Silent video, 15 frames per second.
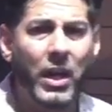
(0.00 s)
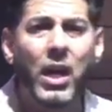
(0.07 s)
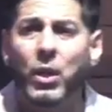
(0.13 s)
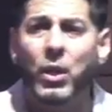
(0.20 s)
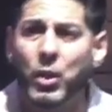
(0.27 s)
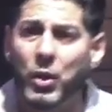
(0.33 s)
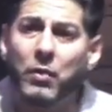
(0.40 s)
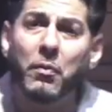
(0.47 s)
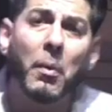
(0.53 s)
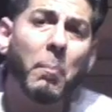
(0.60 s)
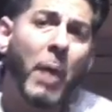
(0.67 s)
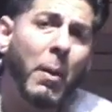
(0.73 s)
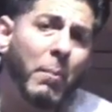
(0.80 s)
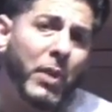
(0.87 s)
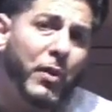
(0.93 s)
Do you
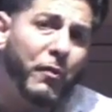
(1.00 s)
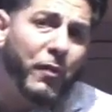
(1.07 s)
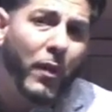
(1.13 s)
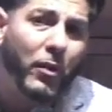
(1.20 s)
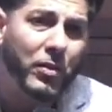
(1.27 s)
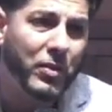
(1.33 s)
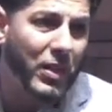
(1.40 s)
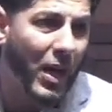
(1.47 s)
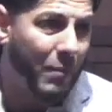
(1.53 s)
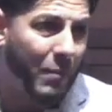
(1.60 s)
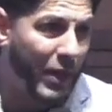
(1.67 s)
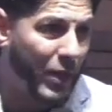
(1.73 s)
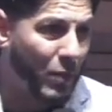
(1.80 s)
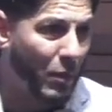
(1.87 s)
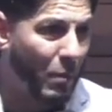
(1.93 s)
remember the first time that
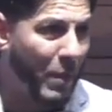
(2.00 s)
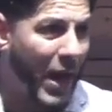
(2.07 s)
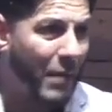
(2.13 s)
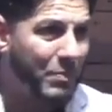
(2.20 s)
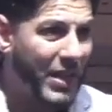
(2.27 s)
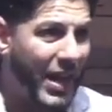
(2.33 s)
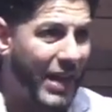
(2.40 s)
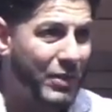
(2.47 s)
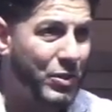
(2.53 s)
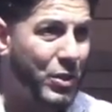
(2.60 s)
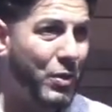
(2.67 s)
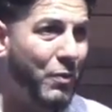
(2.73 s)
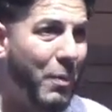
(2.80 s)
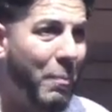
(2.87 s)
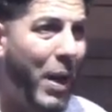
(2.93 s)
you were baptized? Do you
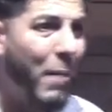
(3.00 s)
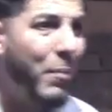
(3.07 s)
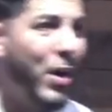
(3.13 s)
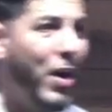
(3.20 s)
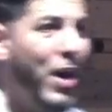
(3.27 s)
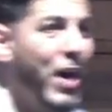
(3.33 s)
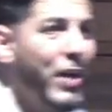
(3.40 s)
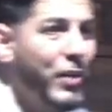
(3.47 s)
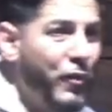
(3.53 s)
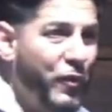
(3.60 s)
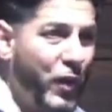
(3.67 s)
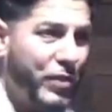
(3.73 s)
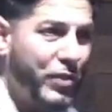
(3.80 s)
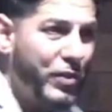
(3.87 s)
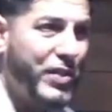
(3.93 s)
remember the
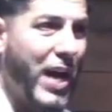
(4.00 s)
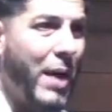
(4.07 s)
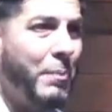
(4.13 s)
first time that you